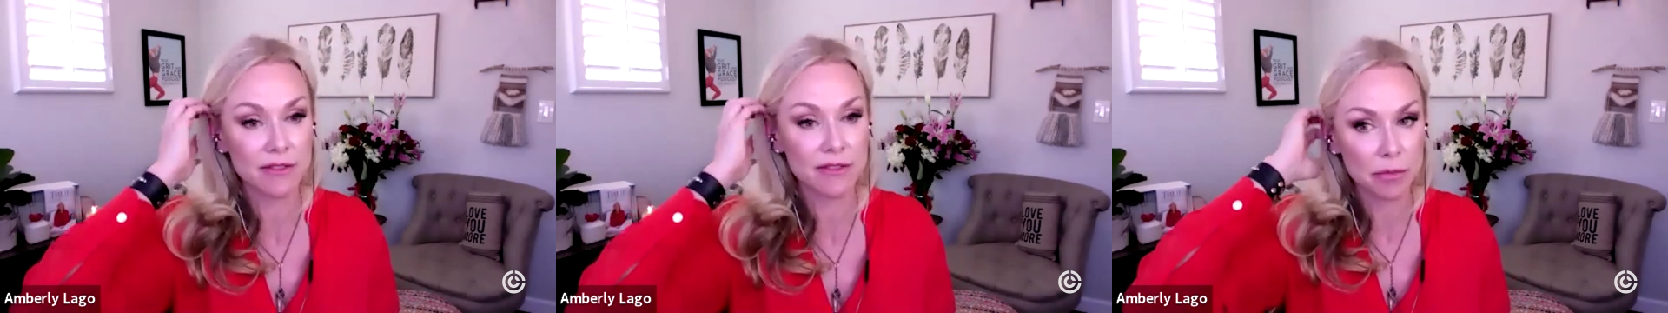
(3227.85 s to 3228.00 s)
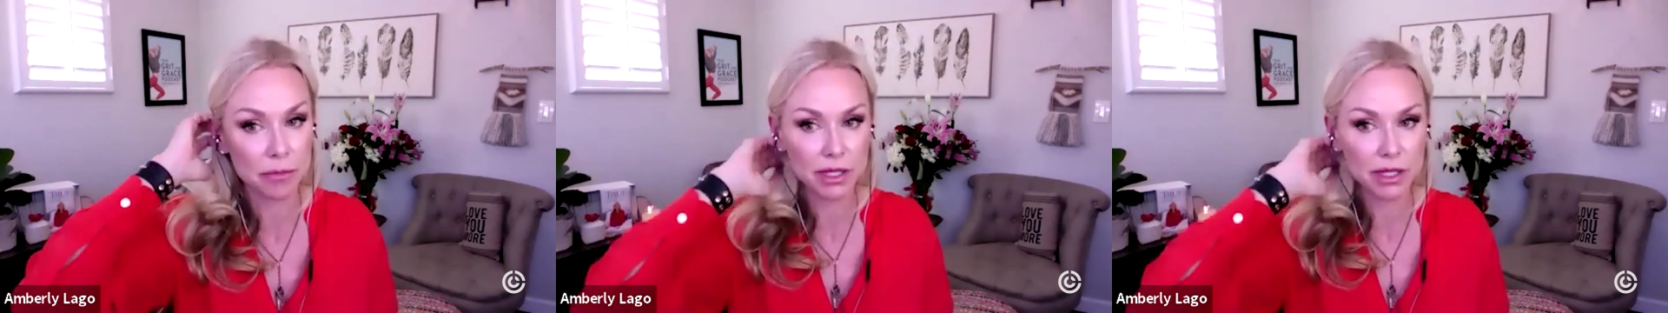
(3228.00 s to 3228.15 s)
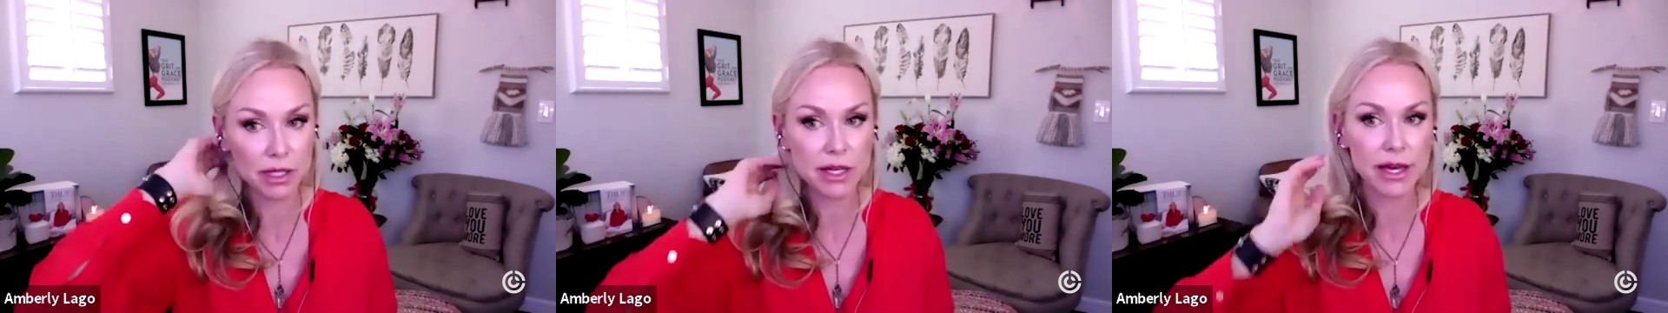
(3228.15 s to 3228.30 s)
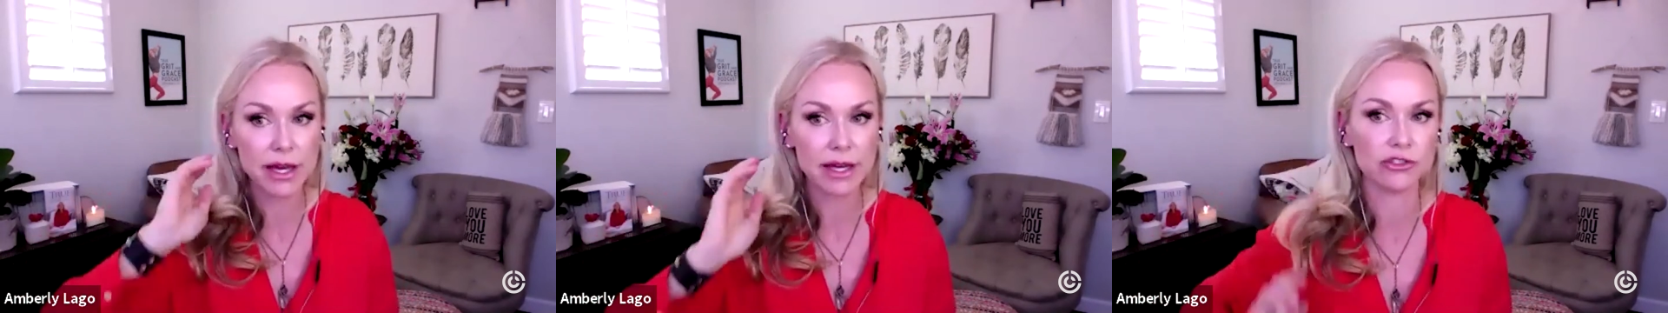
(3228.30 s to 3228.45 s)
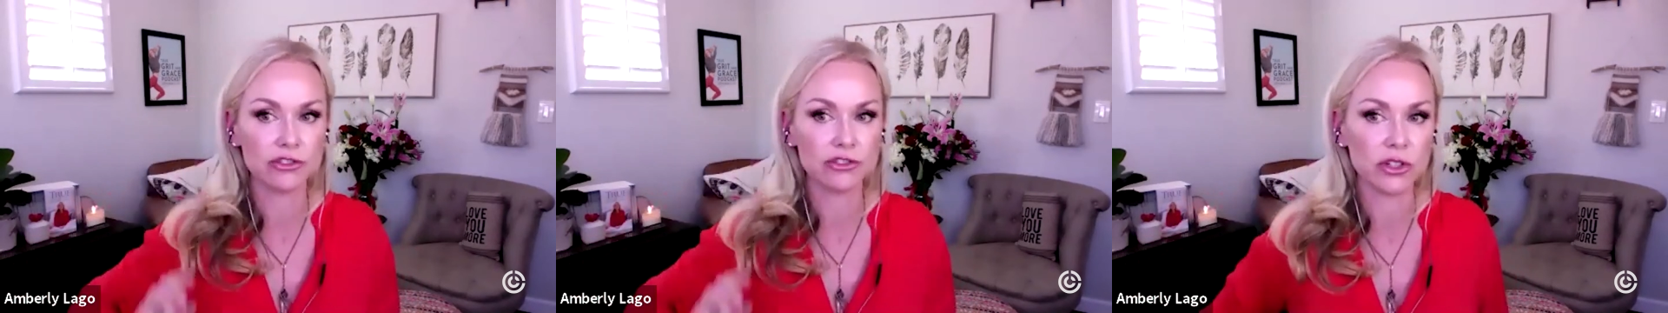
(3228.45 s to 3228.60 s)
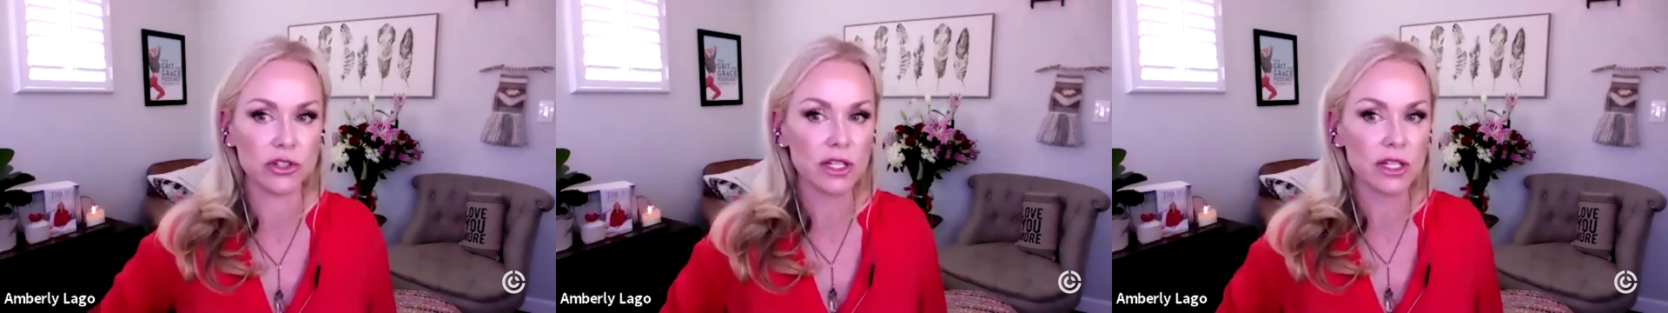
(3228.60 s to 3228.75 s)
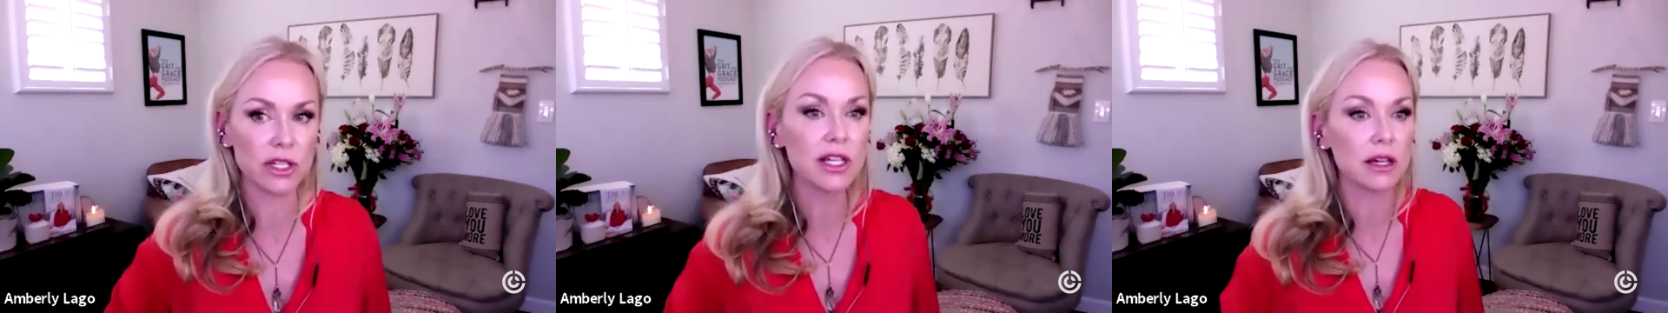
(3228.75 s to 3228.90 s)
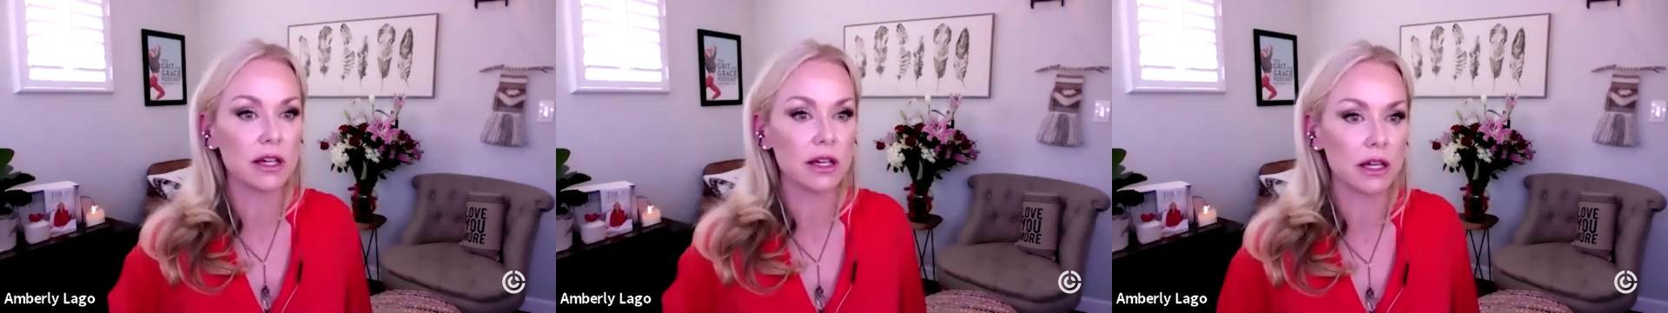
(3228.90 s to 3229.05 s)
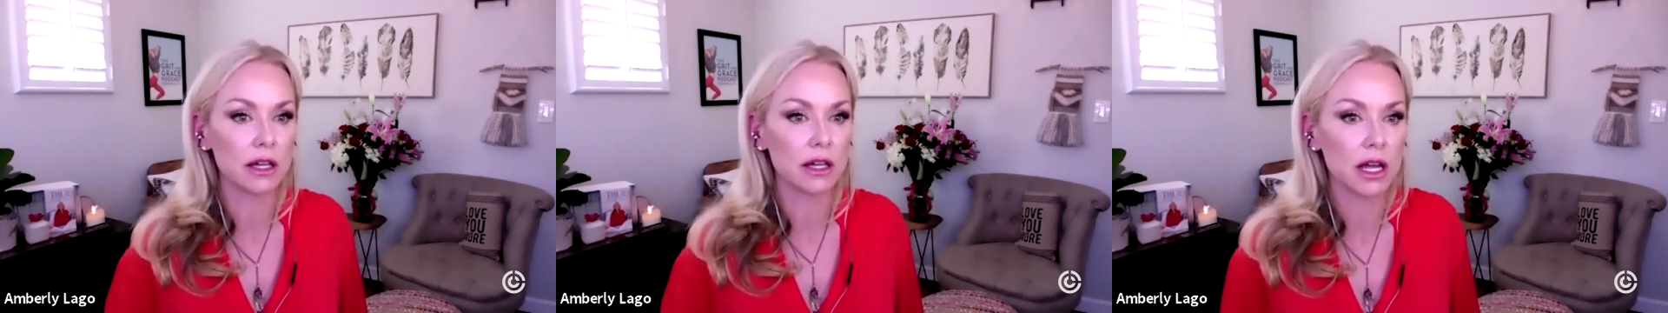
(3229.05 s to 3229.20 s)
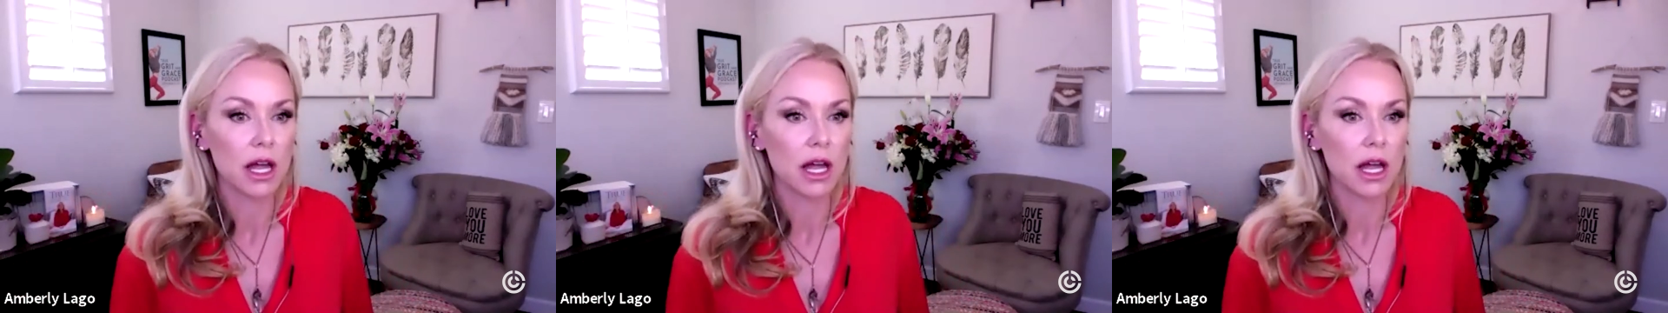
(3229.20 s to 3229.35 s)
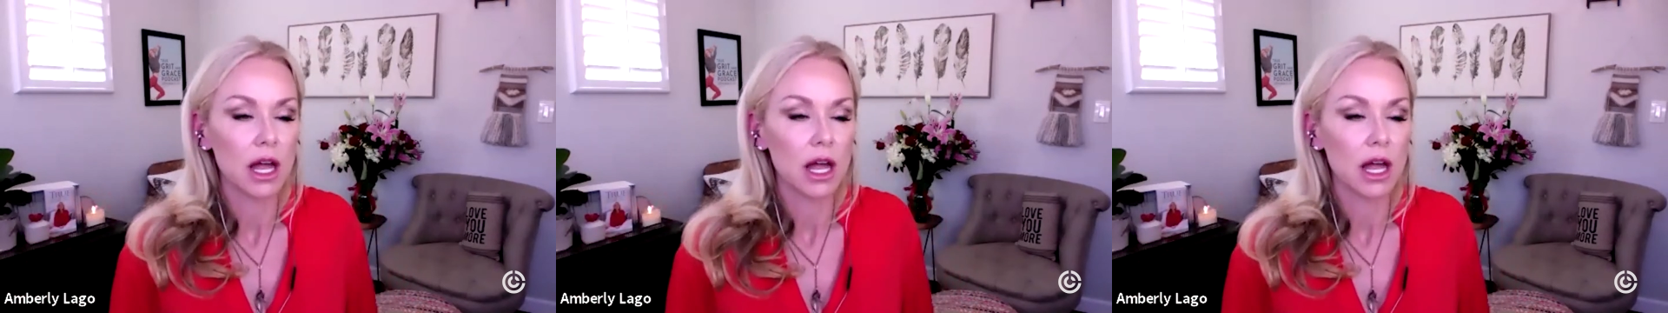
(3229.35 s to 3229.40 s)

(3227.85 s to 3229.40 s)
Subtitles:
a PhD,